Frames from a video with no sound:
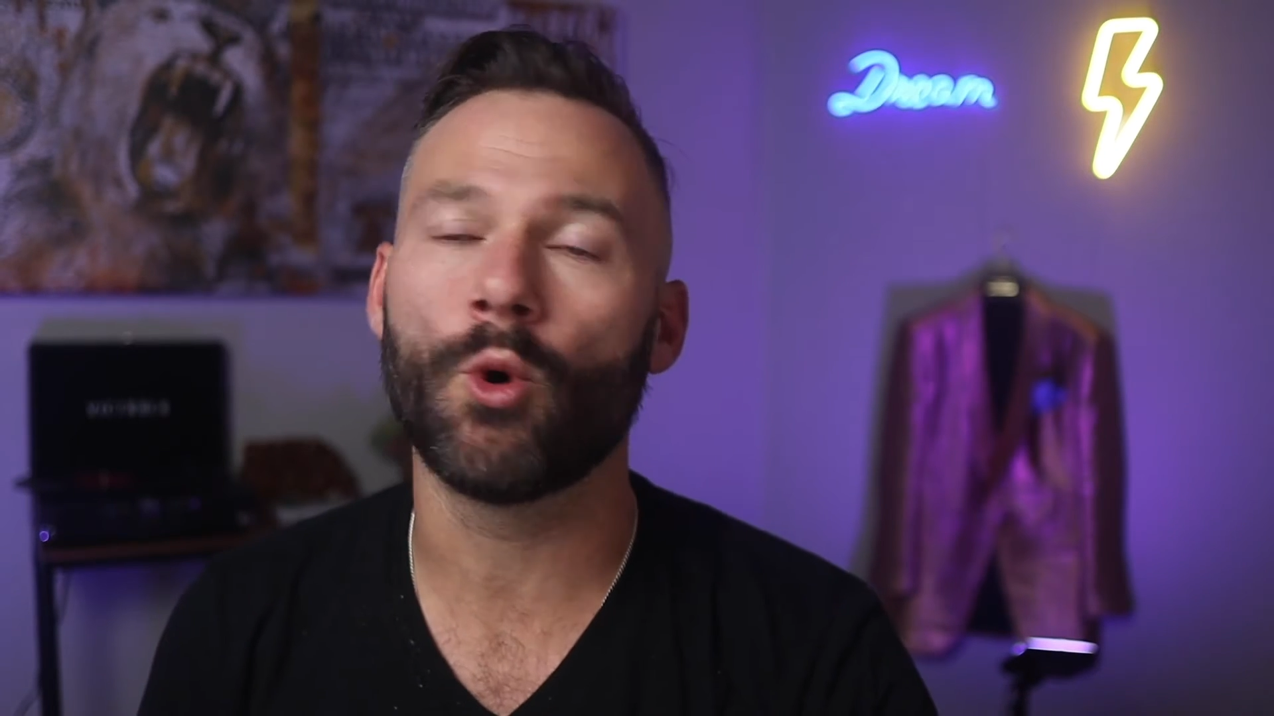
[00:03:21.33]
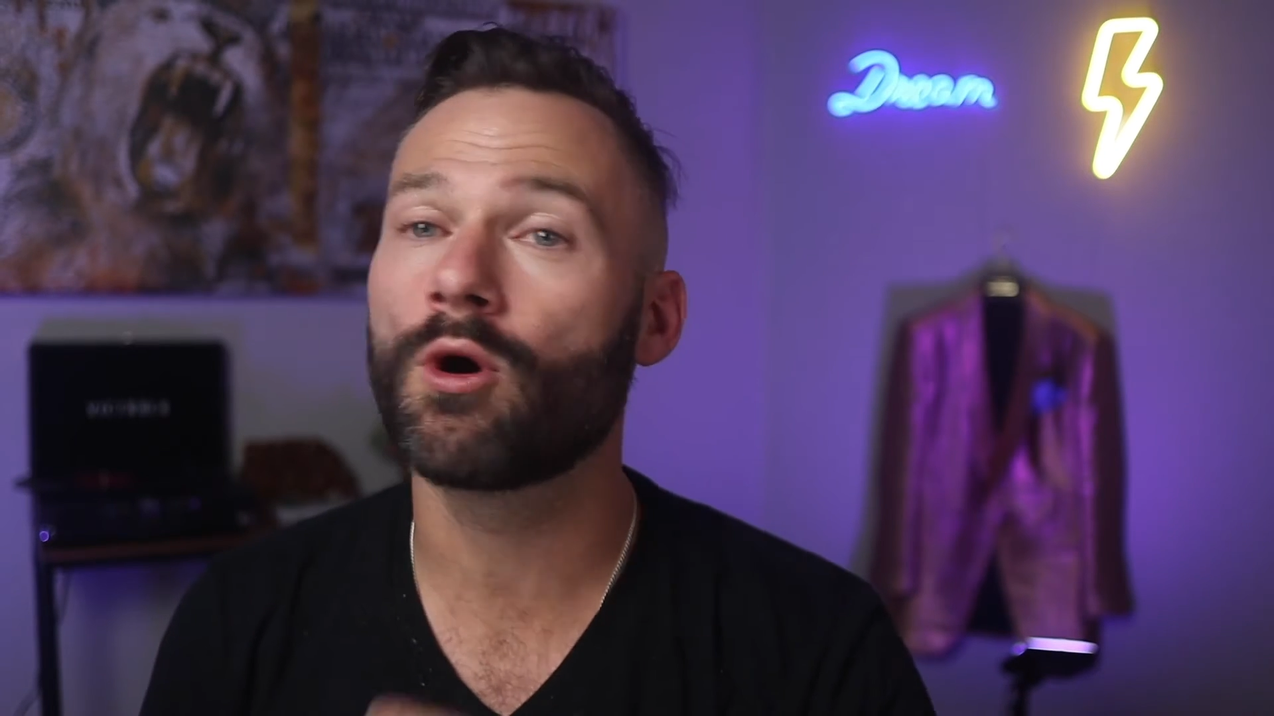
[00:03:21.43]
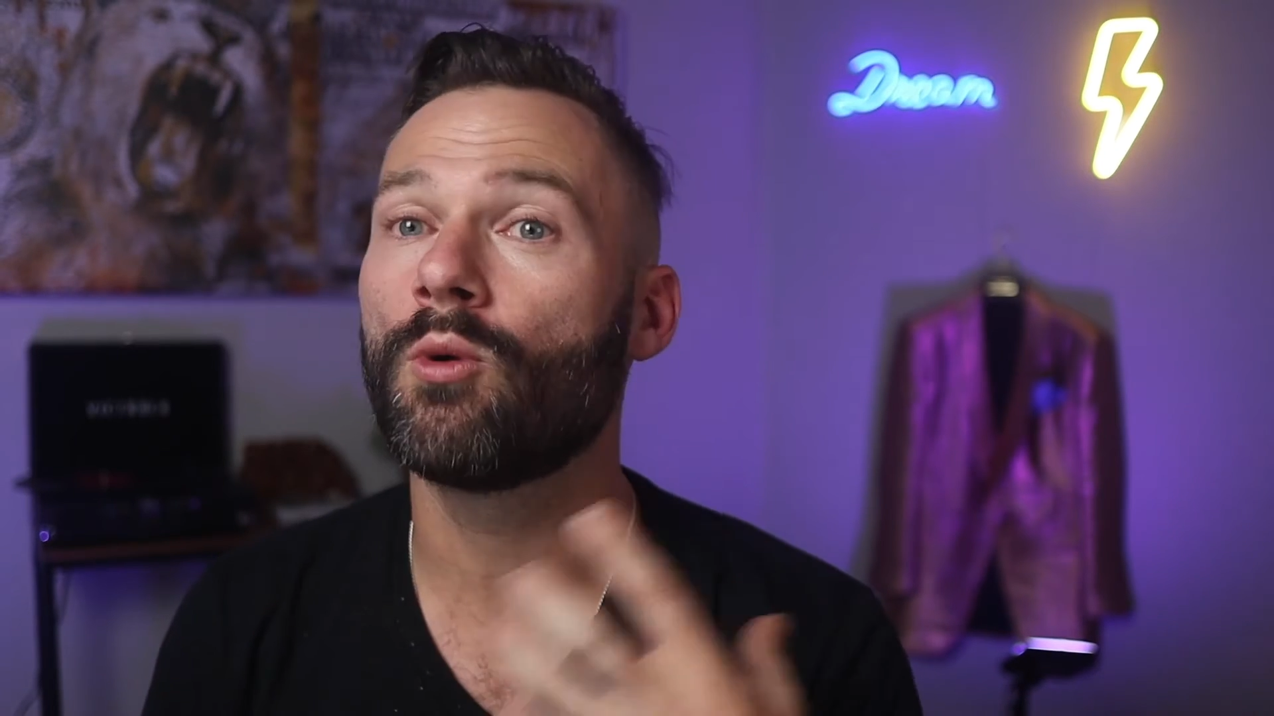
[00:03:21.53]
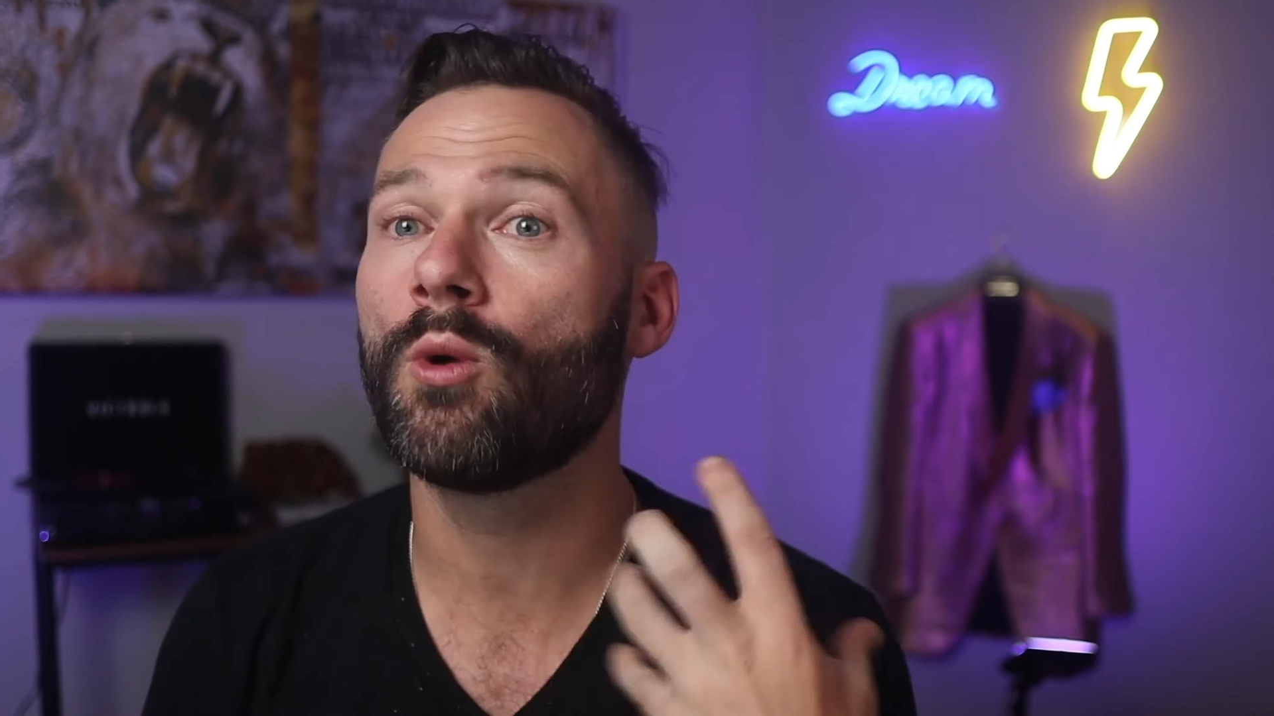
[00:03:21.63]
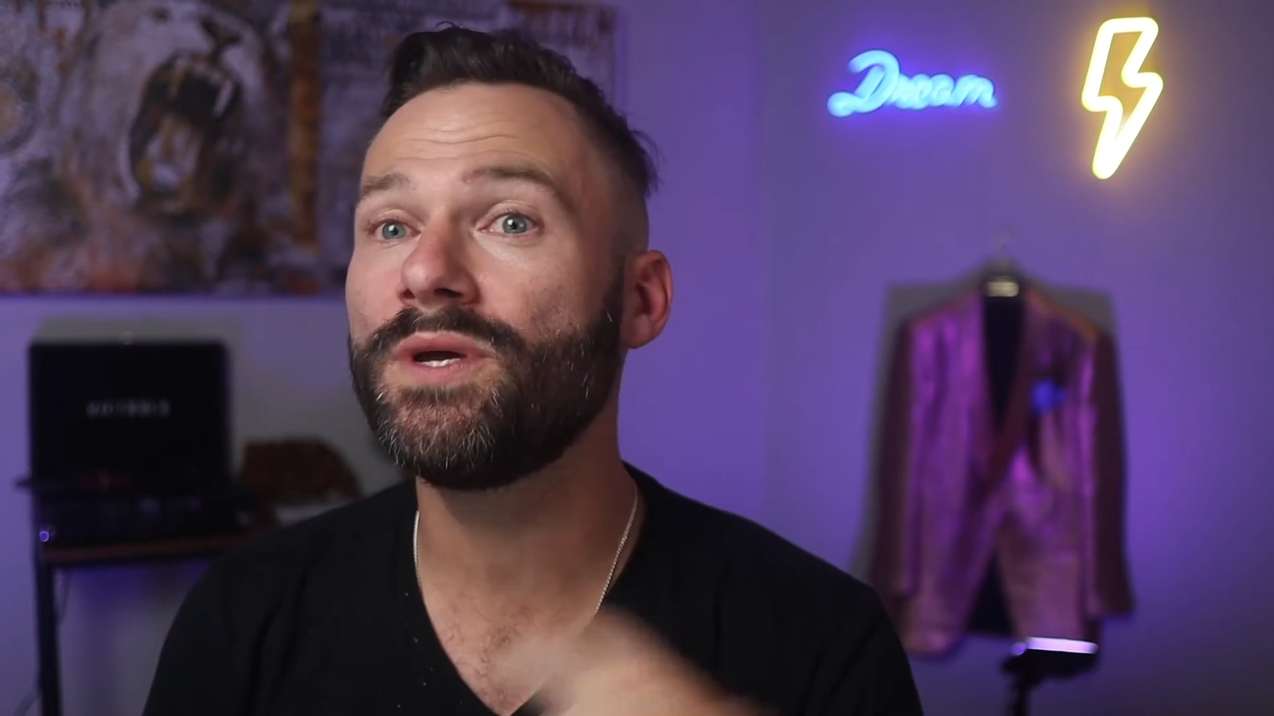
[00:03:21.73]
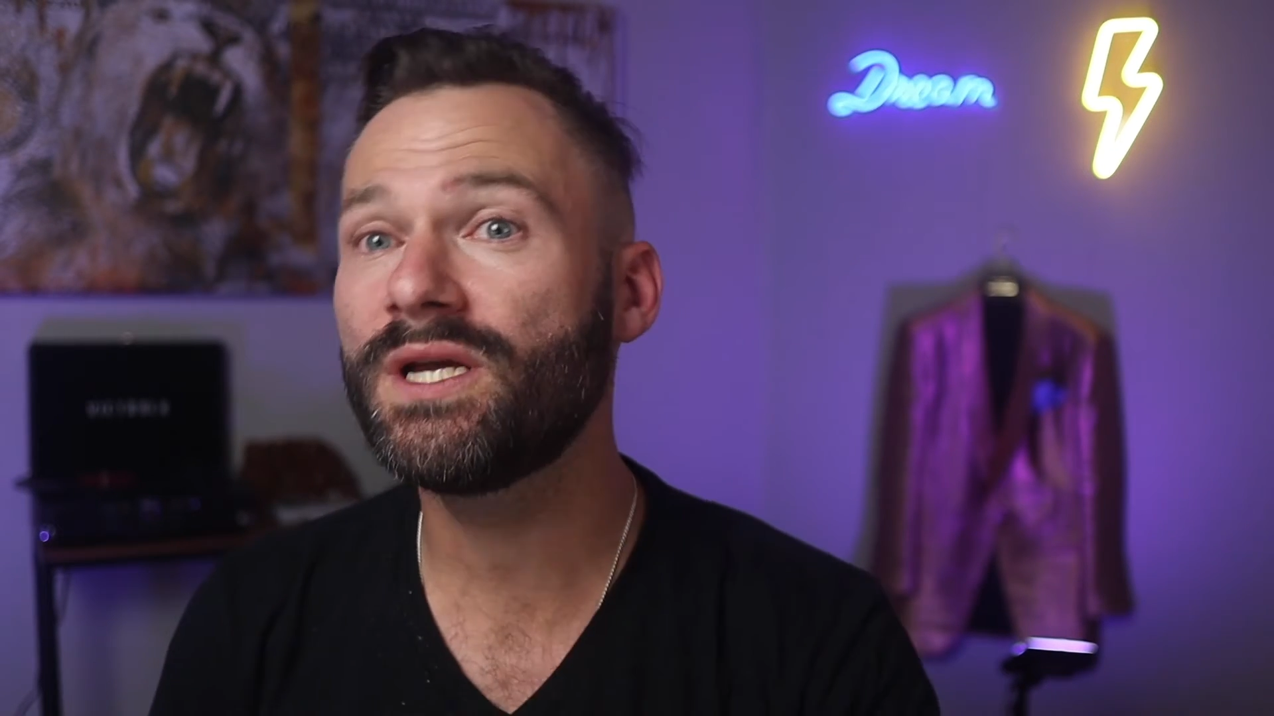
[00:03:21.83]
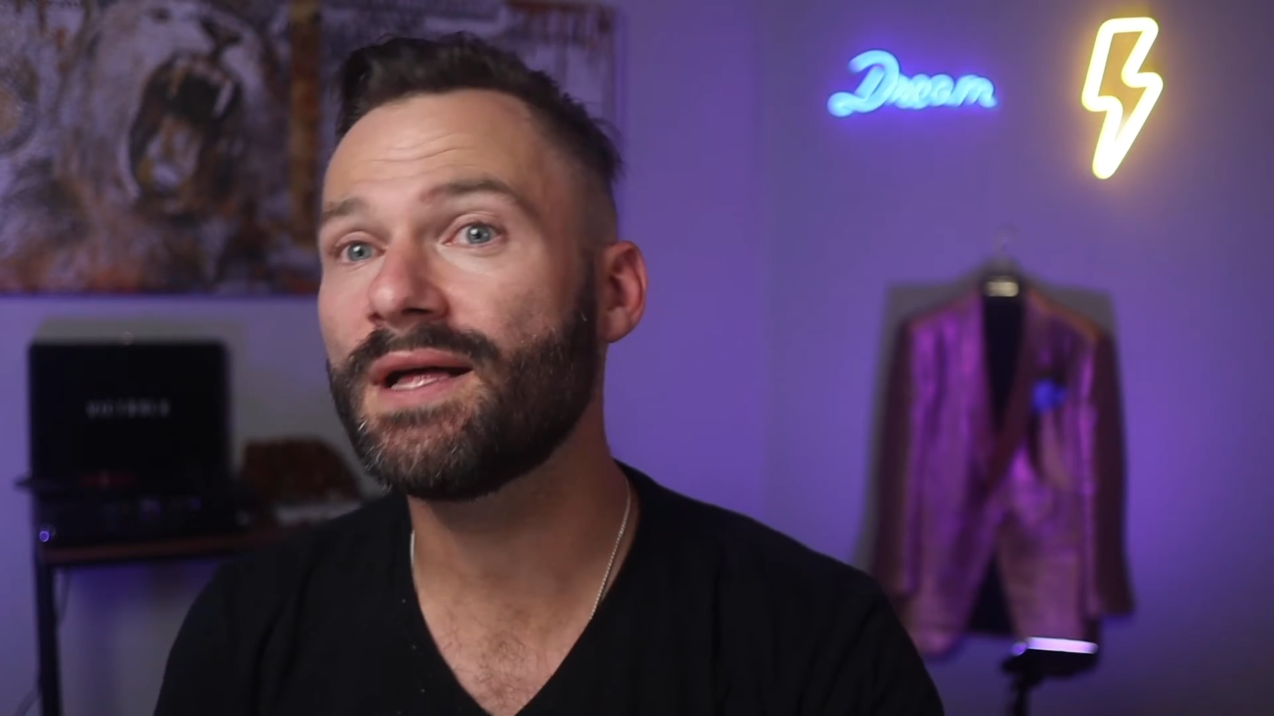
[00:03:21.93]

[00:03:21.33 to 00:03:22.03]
or what we